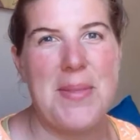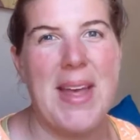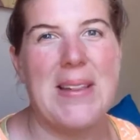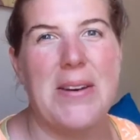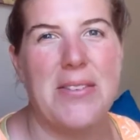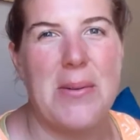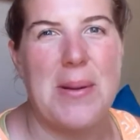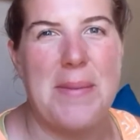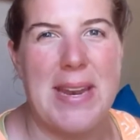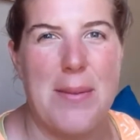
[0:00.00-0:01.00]
Hello
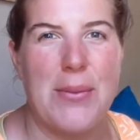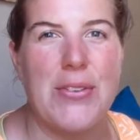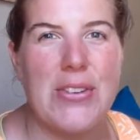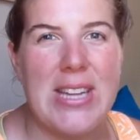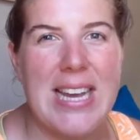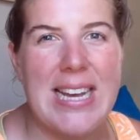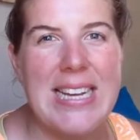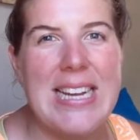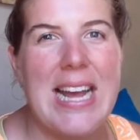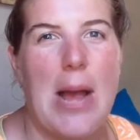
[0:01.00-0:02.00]
everyone, my name is Julia.
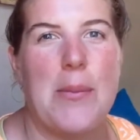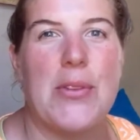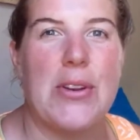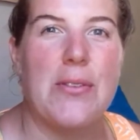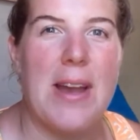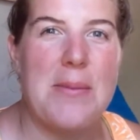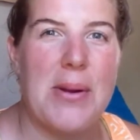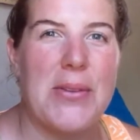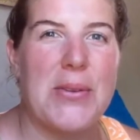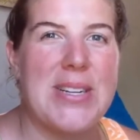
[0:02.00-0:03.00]
I'm a certified
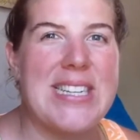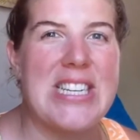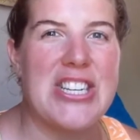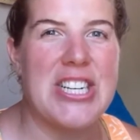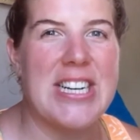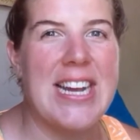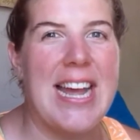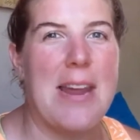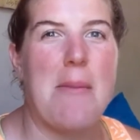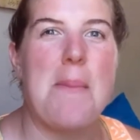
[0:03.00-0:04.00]
Montessori teacher
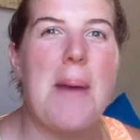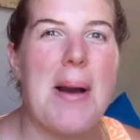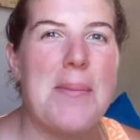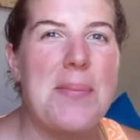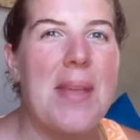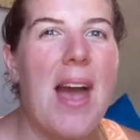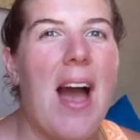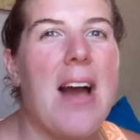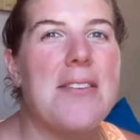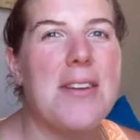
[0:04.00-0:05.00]
and I'm a mum
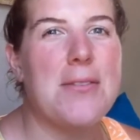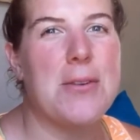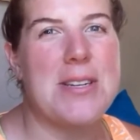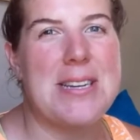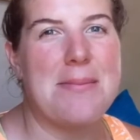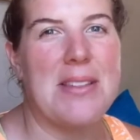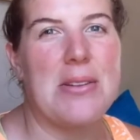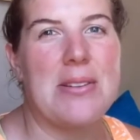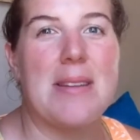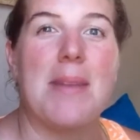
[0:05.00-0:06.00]
of a
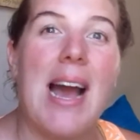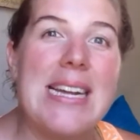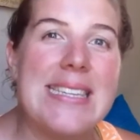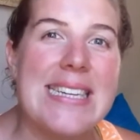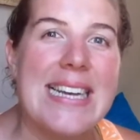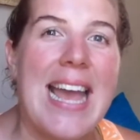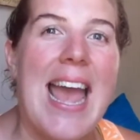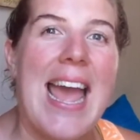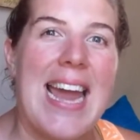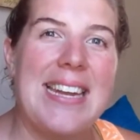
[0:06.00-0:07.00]
14-month-old named Isaac
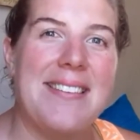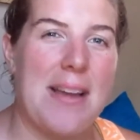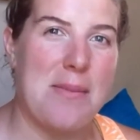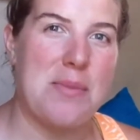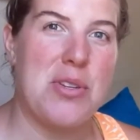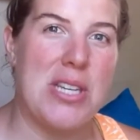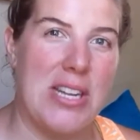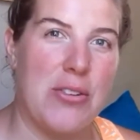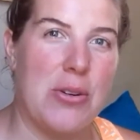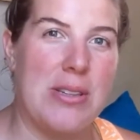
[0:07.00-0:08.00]
and a stepmom to an
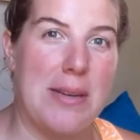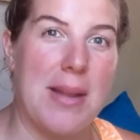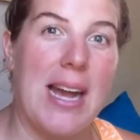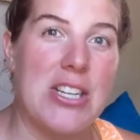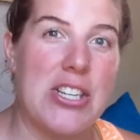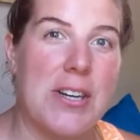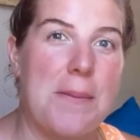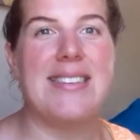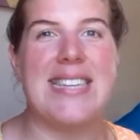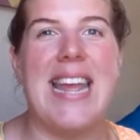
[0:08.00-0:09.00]
8-year-old named Asher.
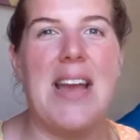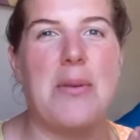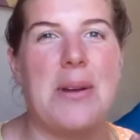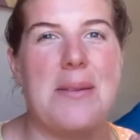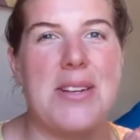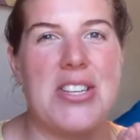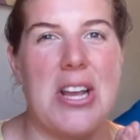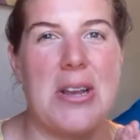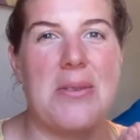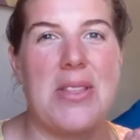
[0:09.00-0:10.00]
Today I'm going to be
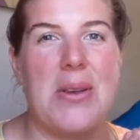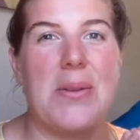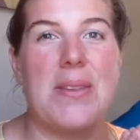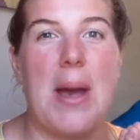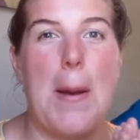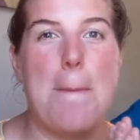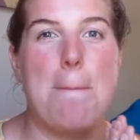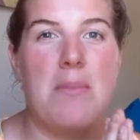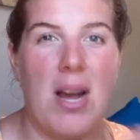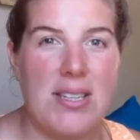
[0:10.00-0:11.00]
sharing with you
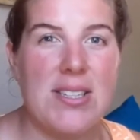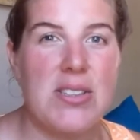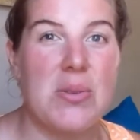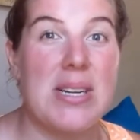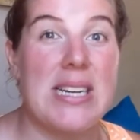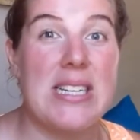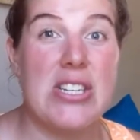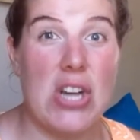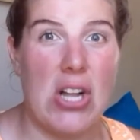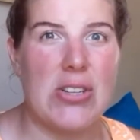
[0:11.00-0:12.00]
some Montessori
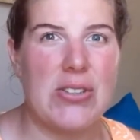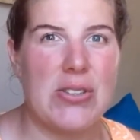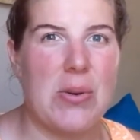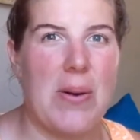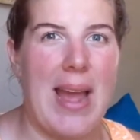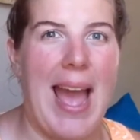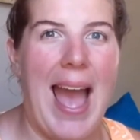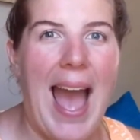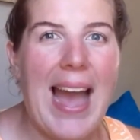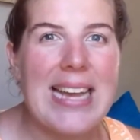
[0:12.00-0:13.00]
dollar store
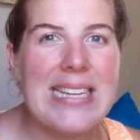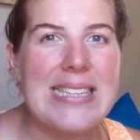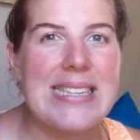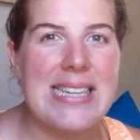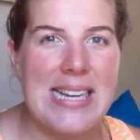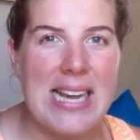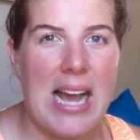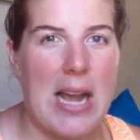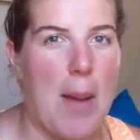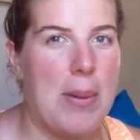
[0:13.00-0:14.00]
hacks,
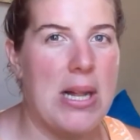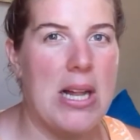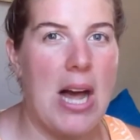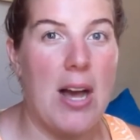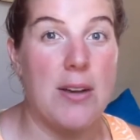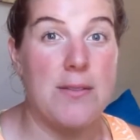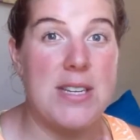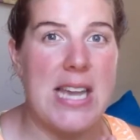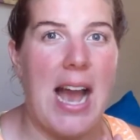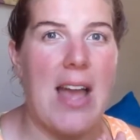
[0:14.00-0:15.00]
a couple of
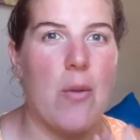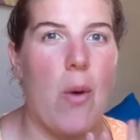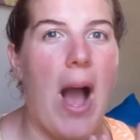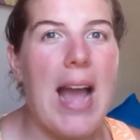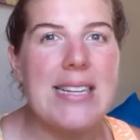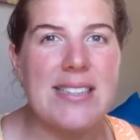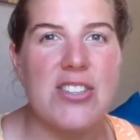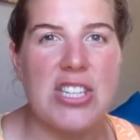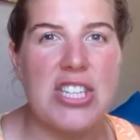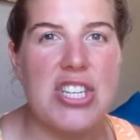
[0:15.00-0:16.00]
DIY
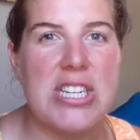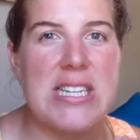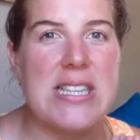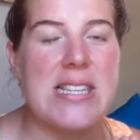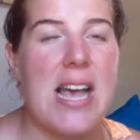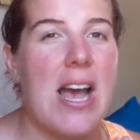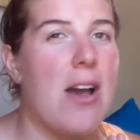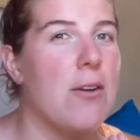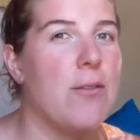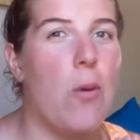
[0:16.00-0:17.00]
suggestions
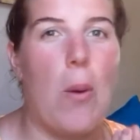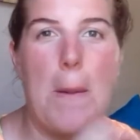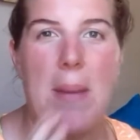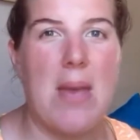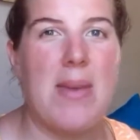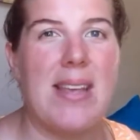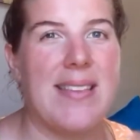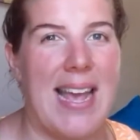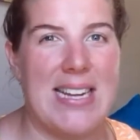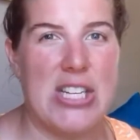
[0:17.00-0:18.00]
for
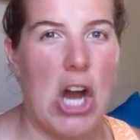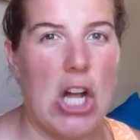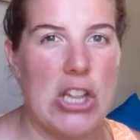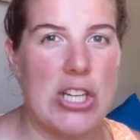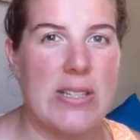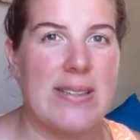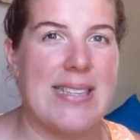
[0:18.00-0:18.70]
babies and toddlers.